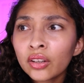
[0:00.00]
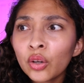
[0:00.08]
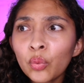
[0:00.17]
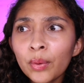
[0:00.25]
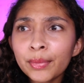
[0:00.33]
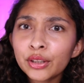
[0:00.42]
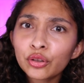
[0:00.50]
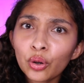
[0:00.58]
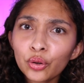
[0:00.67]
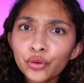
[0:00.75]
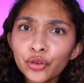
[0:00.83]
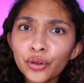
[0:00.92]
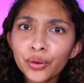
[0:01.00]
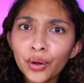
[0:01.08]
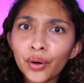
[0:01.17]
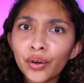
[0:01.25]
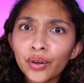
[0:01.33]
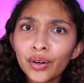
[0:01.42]
The woman tortured
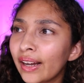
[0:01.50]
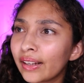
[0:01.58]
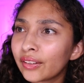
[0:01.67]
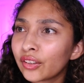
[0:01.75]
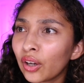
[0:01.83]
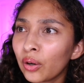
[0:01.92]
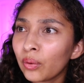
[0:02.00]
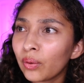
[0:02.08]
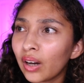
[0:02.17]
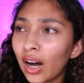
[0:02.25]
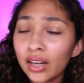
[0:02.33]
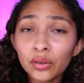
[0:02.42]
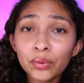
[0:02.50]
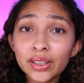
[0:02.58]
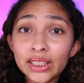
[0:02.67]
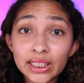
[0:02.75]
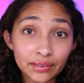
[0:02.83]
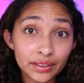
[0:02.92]
her. So I don't
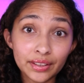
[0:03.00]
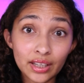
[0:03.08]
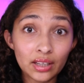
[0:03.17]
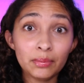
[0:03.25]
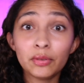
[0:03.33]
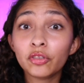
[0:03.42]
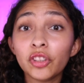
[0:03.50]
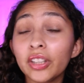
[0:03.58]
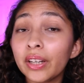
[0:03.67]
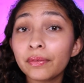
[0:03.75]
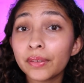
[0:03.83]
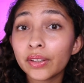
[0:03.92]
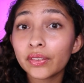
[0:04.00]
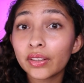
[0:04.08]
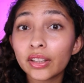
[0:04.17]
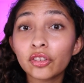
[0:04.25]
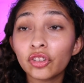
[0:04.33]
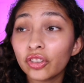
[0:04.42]
really give a damn if Jennette feels
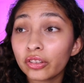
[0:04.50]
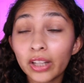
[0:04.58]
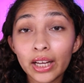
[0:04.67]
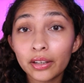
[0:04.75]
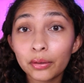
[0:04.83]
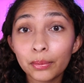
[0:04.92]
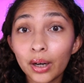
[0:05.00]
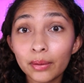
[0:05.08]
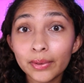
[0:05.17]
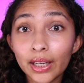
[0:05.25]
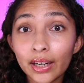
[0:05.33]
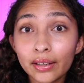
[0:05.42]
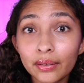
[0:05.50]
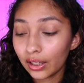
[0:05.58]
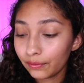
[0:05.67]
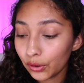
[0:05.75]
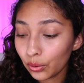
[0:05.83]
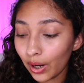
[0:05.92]
like she's glad her mom died.
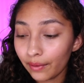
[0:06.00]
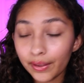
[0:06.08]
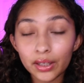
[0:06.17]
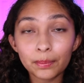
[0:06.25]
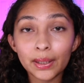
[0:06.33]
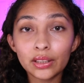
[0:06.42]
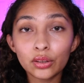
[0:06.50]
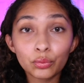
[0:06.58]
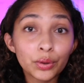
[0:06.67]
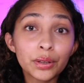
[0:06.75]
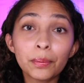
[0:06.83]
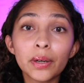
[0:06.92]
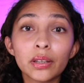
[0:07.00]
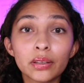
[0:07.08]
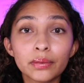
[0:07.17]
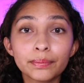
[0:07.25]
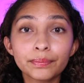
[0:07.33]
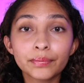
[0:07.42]
If you have that opinion, read the
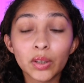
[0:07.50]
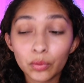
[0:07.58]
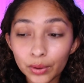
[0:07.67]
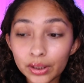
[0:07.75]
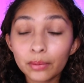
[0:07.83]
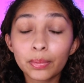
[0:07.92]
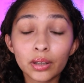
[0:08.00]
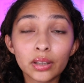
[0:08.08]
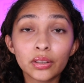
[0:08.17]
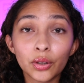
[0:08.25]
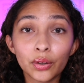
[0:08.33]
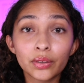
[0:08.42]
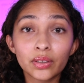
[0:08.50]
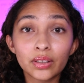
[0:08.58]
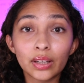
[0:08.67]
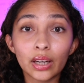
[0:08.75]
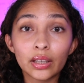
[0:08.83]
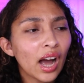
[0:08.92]
book read the book and you'll
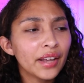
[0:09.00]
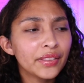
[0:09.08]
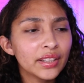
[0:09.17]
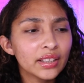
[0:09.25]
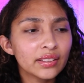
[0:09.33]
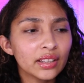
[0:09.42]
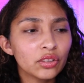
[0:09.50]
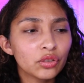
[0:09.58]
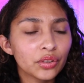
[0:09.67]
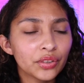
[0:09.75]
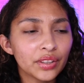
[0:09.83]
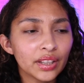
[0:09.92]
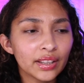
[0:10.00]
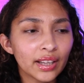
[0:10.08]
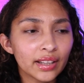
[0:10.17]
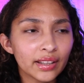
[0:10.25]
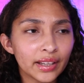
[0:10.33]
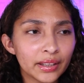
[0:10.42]
understand. I think it's interesting
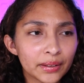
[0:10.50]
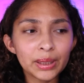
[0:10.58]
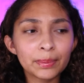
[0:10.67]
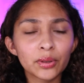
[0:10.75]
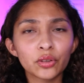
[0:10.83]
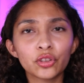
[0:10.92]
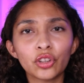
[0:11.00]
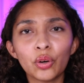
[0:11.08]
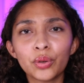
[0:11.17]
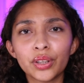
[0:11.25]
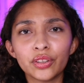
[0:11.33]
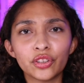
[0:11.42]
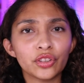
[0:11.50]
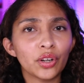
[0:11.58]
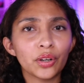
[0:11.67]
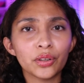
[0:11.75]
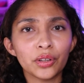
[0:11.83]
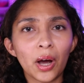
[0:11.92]
that like people are so
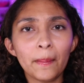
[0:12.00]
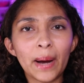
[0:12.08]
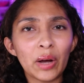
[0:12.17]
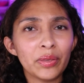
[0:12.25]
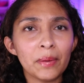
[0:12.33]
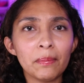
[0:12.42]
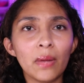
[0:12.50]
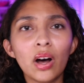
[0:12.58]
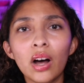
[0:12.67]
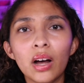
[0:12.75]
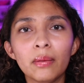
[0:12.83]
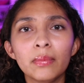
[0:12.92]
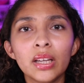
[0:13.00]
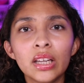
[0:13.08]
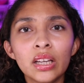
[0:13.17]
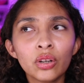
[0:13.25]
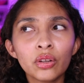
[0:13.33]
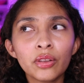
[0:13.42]
concerned about the mom.
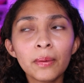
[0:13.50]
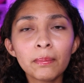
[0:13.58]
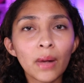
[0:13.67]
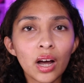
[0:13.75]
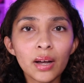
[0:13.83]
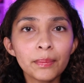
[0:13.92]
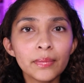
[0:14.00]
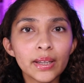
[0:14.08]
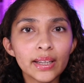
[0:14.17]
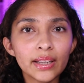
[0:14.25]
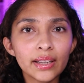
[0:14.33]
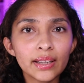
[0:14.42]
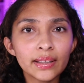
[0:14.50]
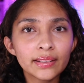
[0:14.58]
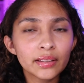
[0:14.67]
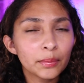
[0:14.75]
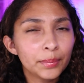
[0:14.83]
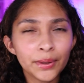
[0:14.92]
The mom is
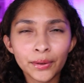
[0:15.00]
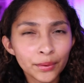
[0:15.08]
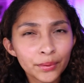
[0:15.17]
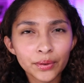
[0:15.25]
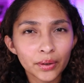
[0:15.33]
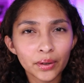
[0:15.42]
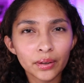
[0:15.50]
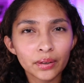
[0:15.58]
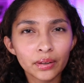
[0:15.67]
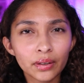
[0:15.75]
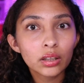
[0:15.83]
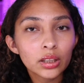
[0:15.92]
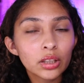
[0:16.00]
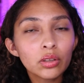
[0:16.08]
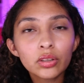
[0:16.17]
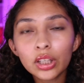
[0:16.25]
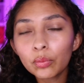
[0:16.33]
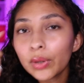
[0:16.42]
an abuser.
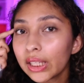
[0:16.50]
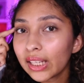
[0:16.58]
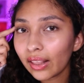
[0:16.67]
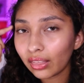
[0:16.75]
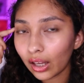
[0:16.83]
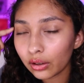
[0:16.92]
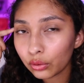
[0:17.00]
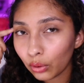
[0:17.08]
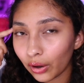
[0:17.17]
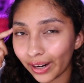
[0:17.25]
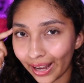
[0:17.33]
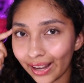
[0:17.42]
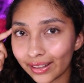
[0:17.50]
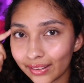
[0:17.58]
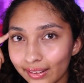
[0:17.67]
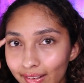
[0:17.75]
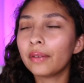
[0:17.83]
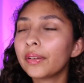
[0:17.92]
Can can we get that through our
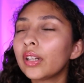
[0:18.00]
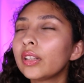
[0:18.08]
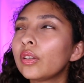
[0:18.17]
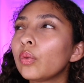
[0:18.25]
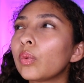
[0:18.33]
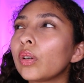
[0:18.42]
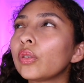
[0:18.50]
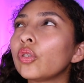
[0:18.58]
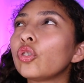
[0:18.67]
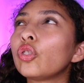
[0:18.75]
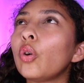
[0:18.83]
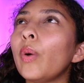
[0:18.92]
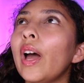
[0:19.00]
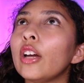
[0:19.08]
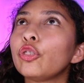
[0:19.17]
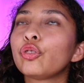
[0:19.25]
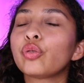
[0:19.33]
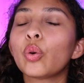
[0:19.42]
heads? I feel like the world is so
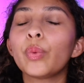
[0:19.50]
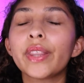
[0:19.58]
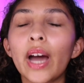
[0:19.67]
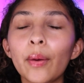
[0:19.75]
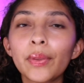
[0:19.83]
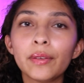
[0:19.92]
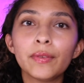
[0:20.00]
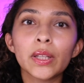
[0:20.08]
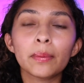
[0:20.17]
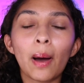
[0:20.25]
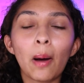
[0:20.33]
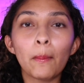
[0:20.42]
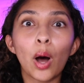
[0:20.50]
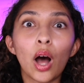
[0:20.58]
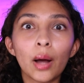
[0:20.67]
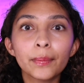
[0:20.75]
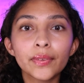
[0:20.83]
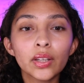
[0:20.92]
extra with how they feel about
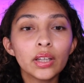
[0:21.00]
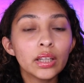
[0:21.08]
moms.